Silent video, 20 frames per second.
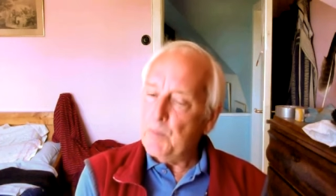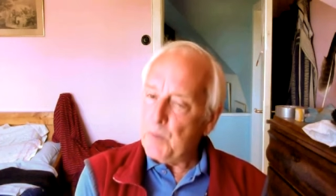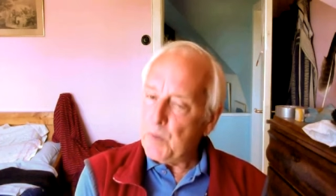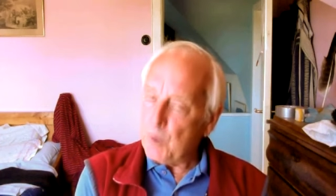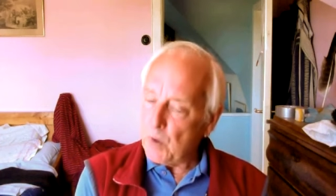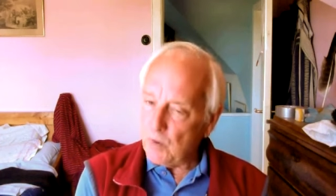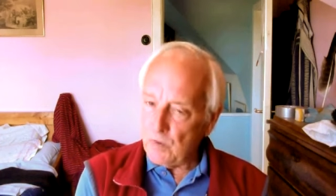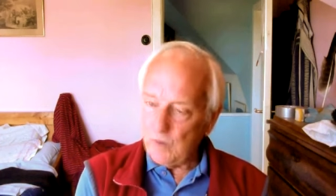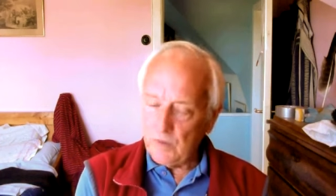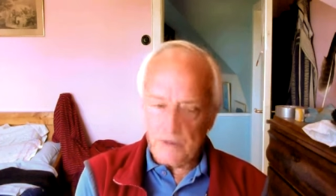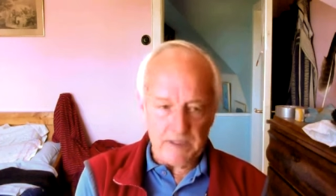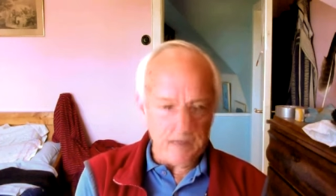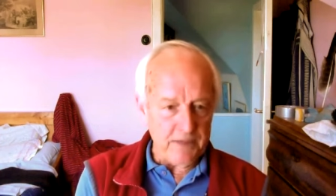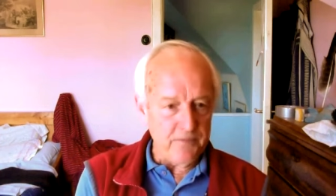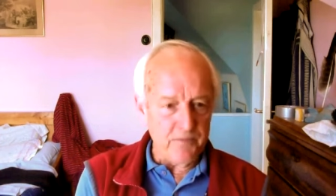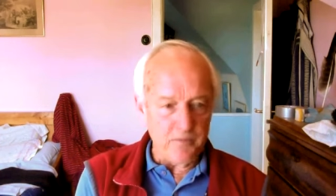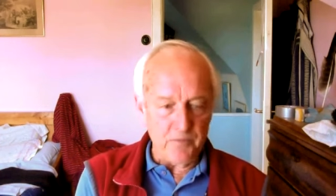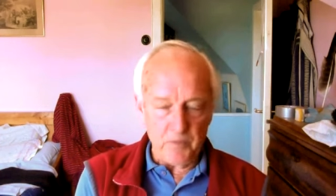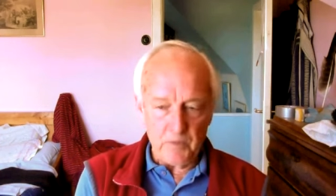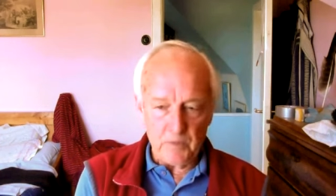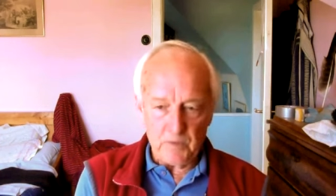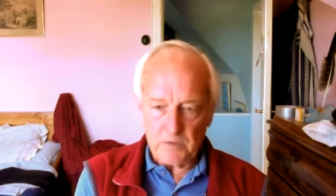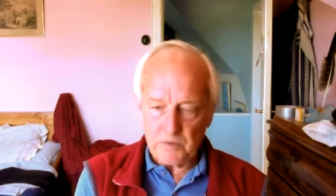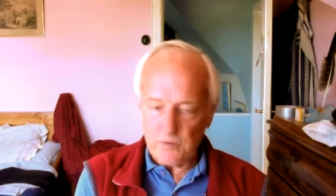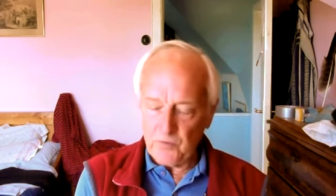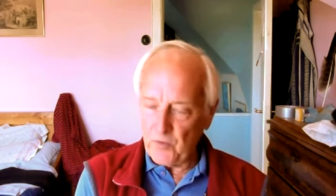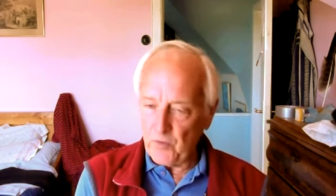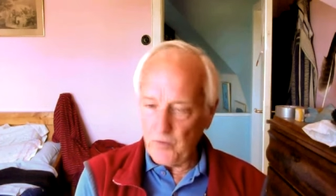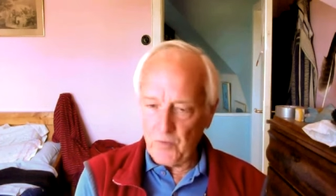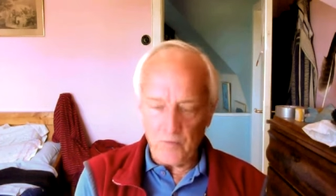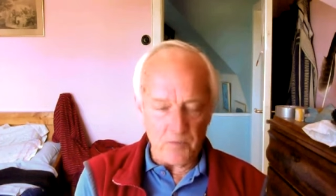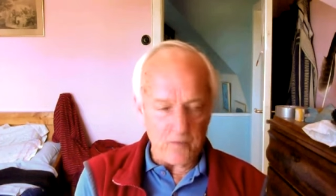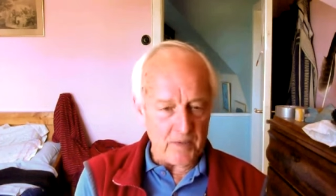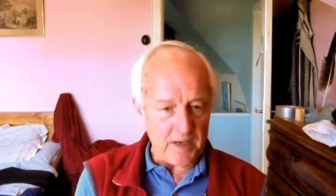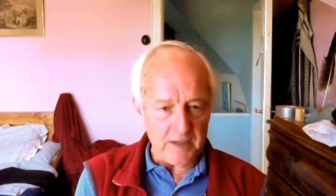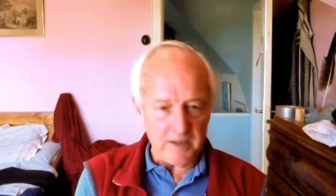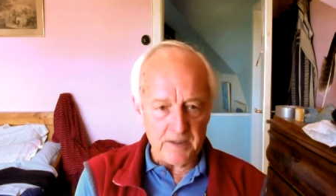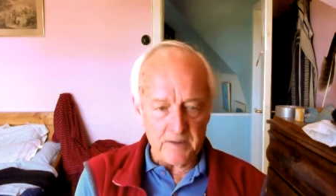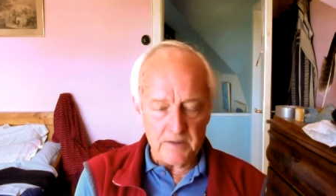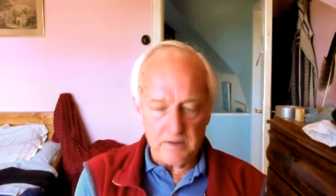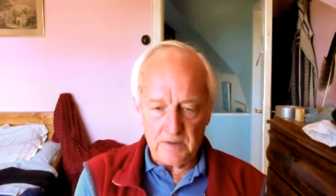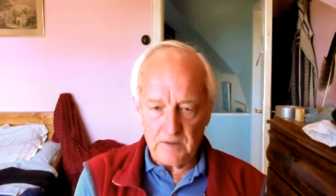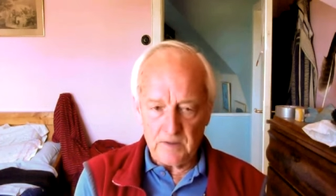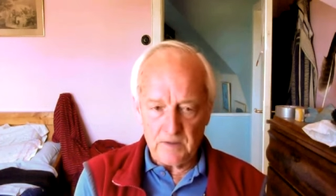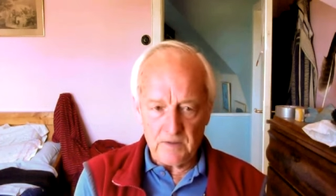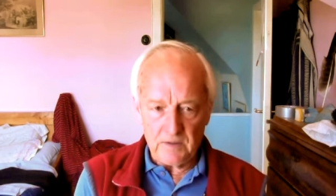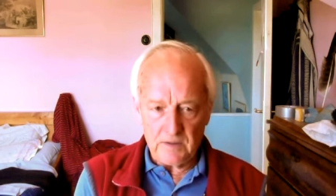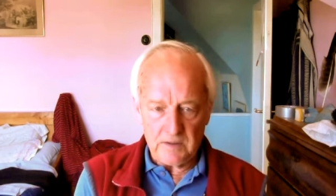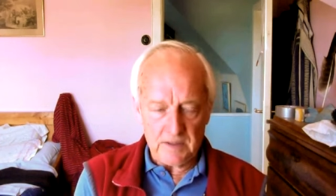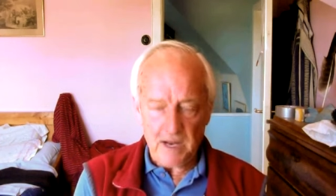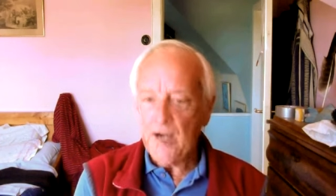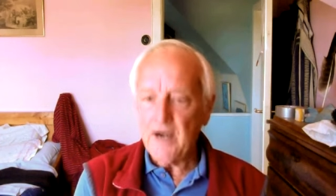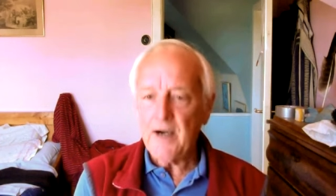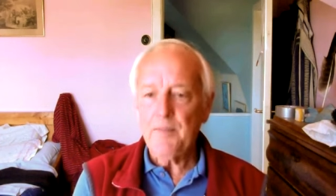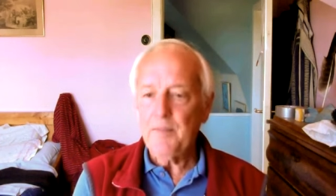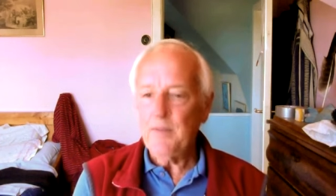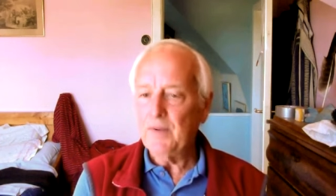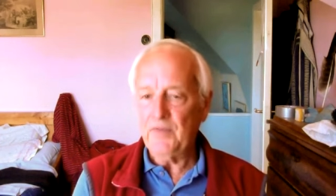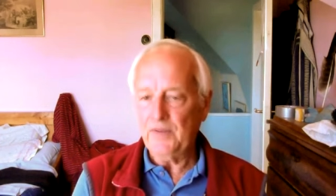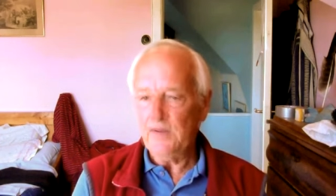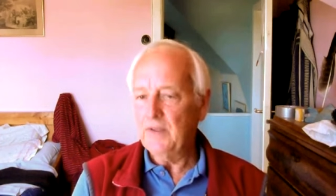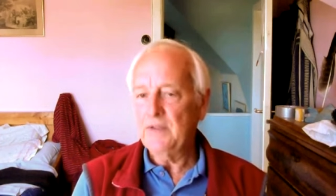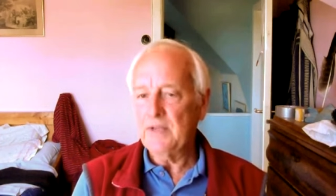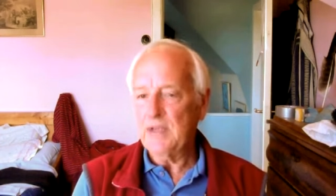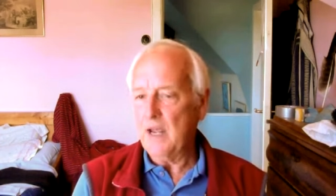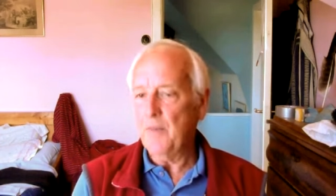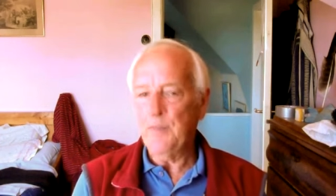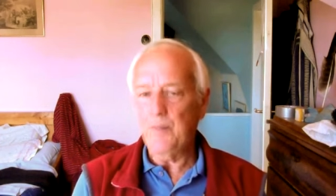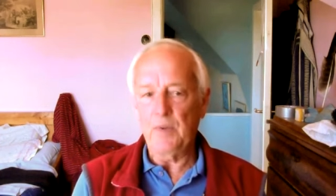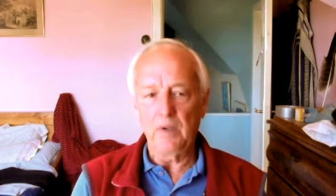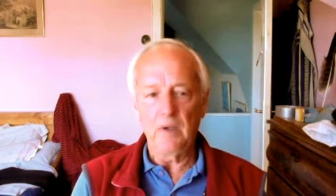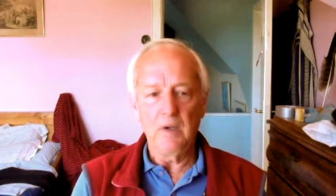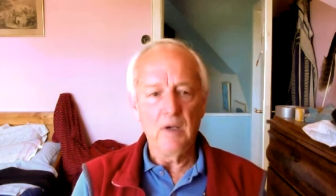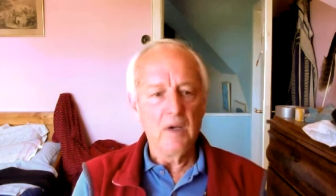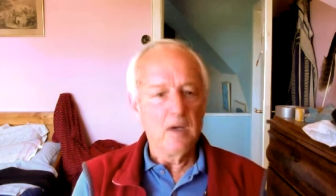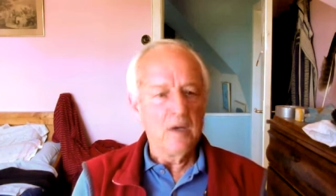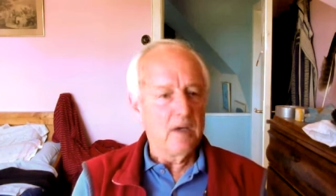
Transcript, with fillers: po- give t- very terrible things happen.